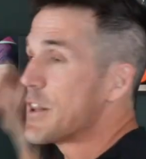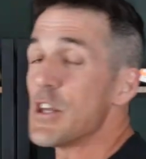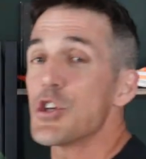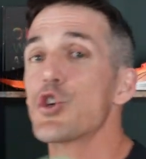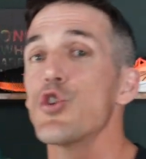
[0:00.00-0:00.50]

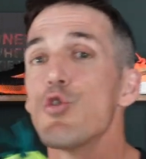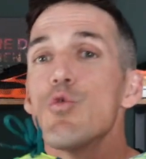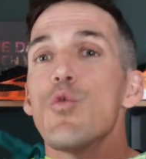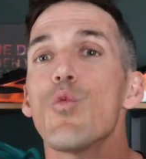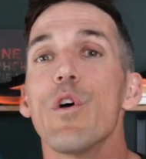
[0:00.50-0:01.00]
This
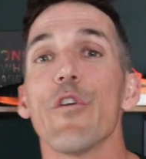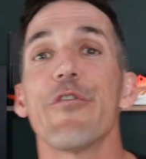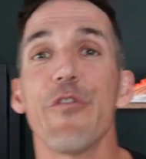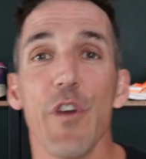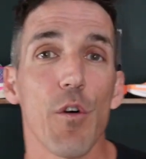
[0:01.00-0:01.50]
shoe will
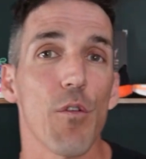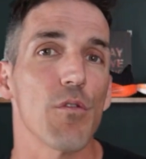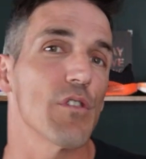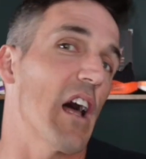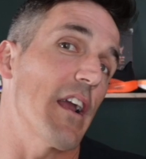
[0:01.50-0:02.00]

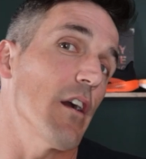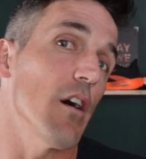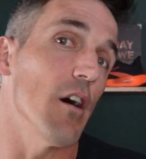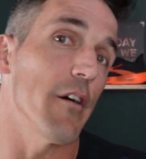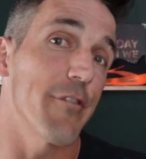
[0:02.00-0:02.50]
feel like
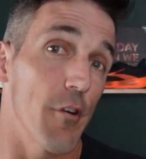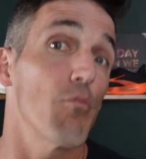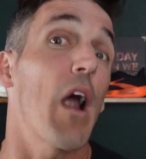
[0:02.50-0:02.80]
a firm